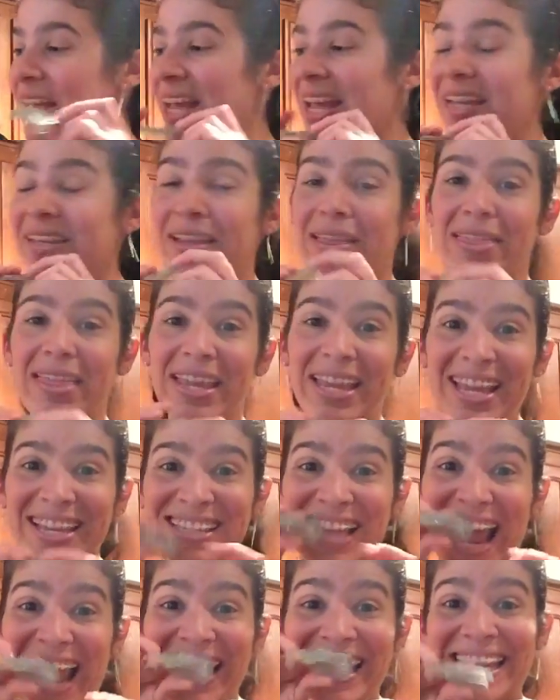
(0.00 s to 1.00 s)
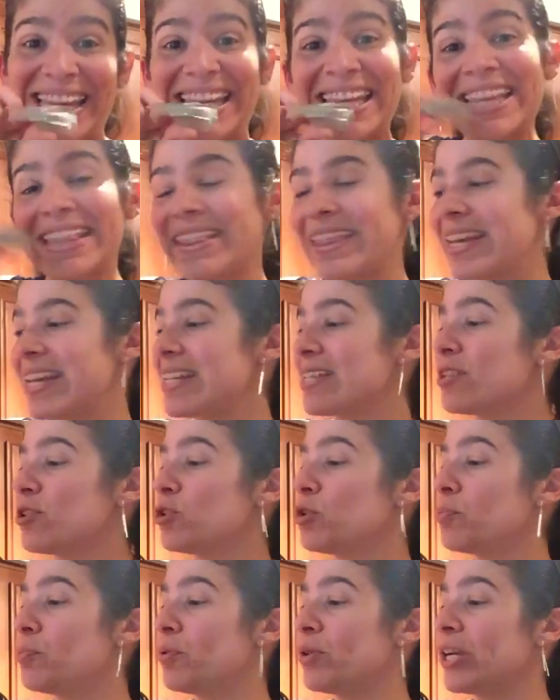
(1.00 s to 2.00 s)
and the thing is, I need this
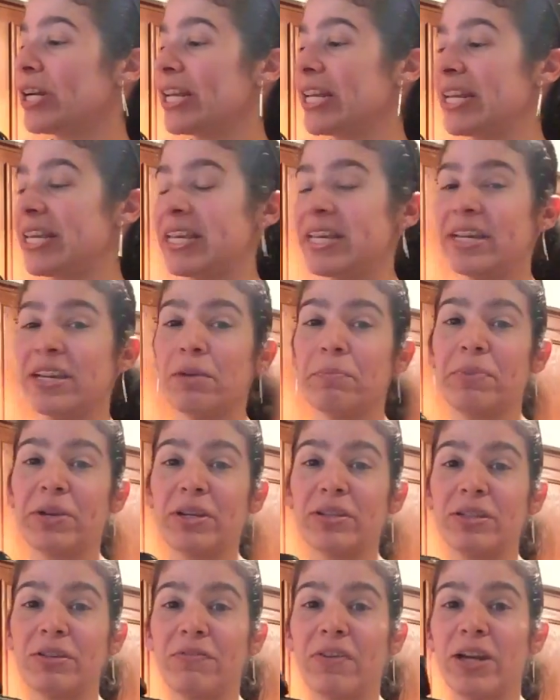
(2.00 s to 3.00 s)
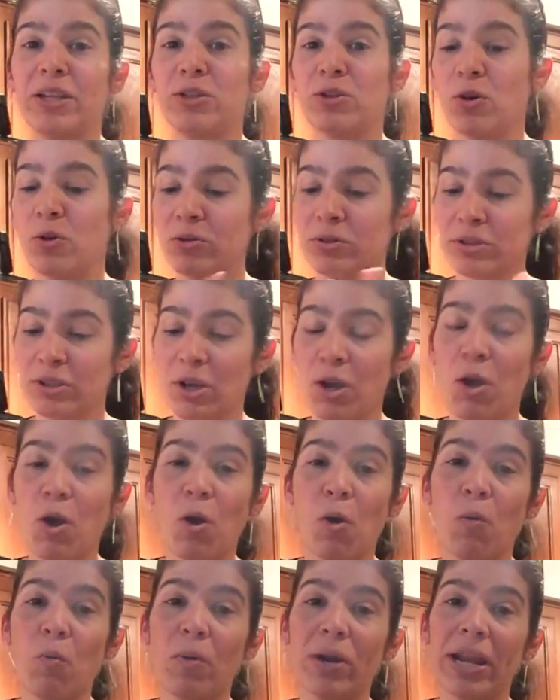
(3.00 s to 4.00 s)
to put it in here, because if I don't,
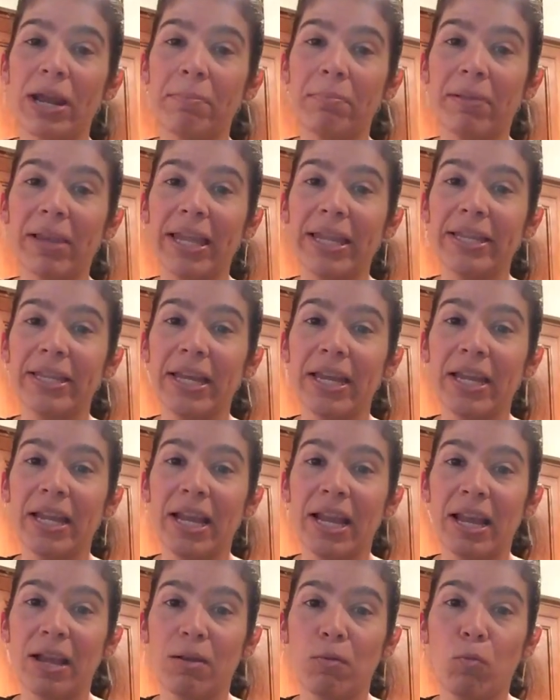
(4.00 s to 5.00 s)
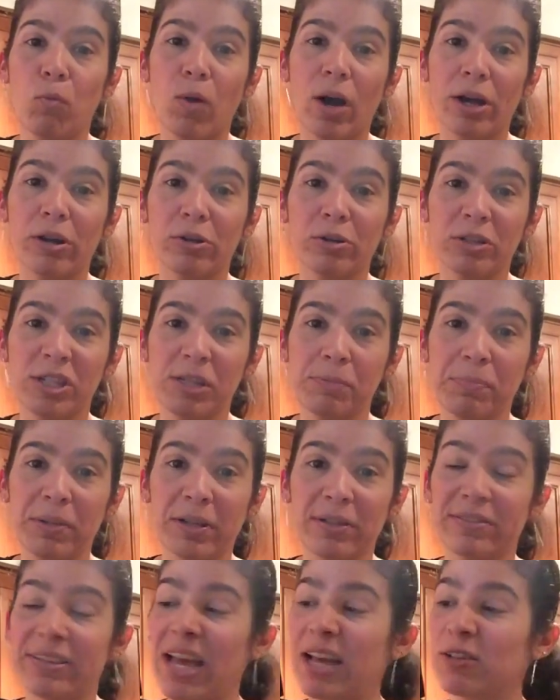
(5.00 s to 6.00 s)
when I blend it, water
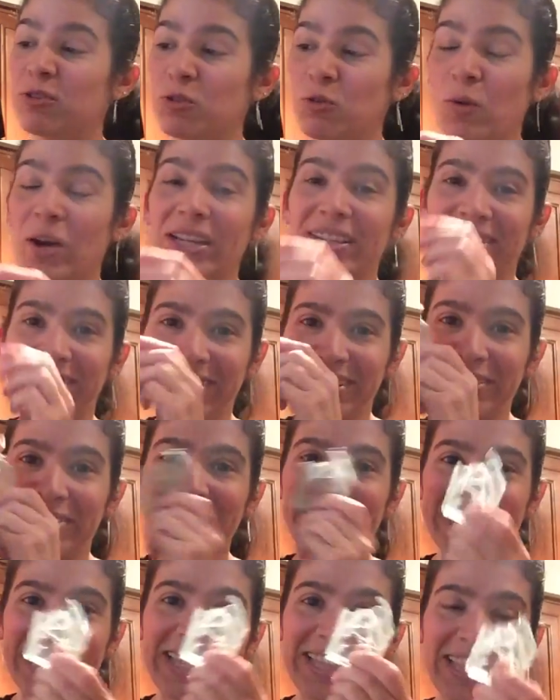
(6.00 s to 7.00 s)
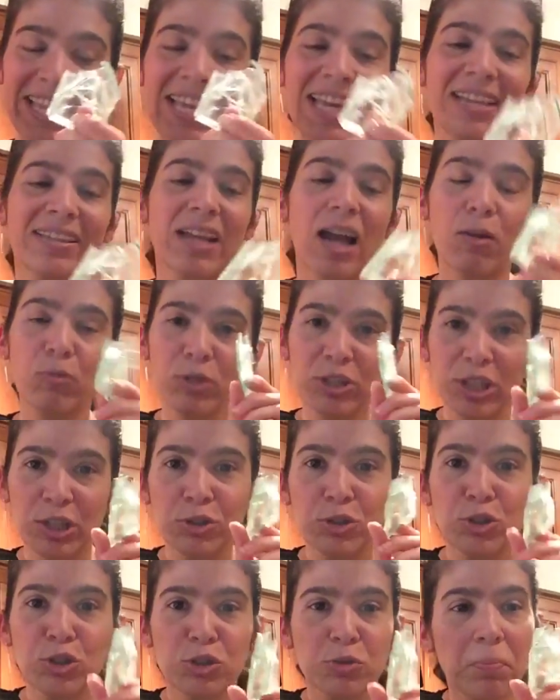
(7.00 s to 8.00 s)
spills out. So I still need this. I wish I
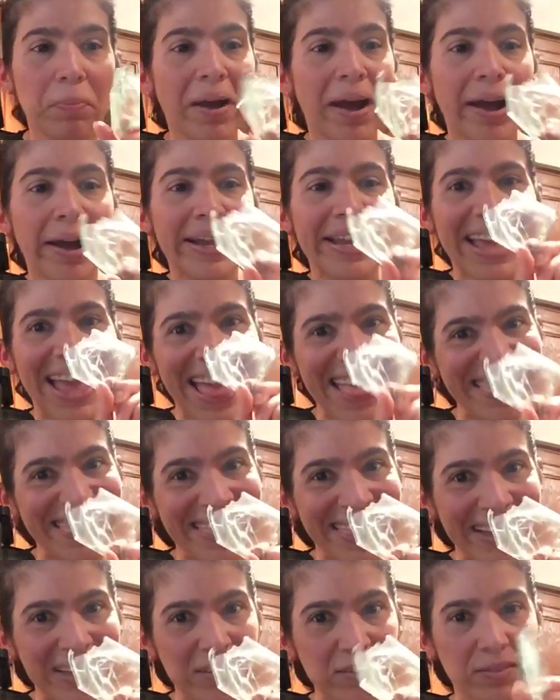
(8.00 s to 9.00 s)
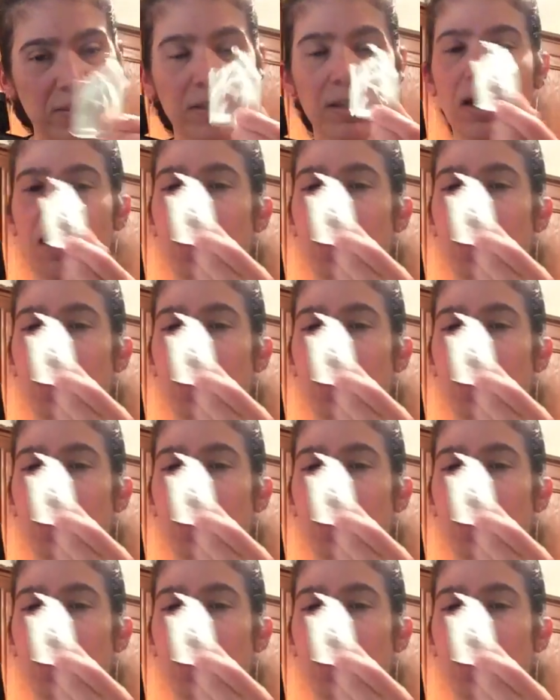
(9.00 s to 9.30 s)
could just buy this.